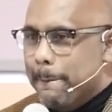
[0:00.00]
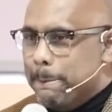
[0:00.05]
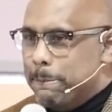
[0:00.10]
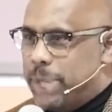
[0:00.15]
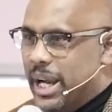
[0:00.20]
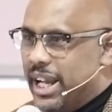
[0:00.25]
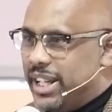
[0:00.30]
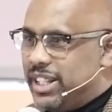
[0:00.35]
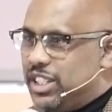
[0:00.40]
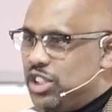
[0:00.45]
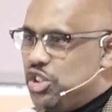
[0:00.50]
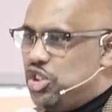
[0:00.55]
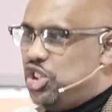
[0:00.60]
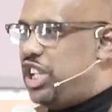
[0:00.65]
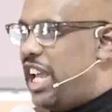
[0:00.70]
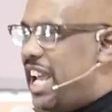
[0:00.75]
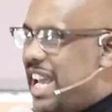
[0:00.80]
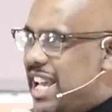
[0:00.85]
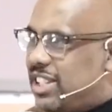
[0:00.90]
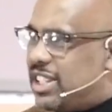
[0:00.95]
But
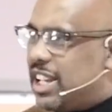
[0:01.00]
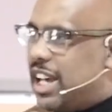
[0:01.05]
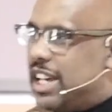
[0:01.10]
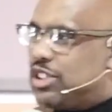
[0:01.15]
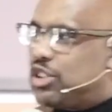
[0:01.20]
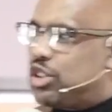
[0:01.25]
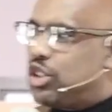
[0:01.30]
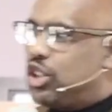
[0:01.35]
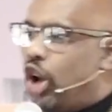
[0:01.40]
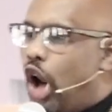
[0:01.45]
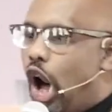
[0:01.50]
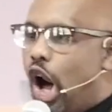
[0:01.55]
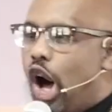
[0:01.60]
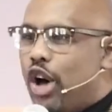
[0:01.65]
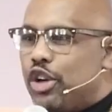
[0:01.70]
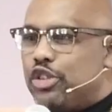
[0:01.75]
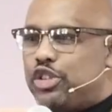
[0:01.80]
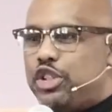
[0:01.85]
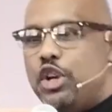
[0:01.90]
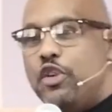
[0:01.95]
Jesus
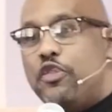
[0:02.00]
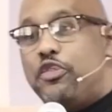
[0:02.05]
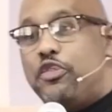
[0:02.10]
calls you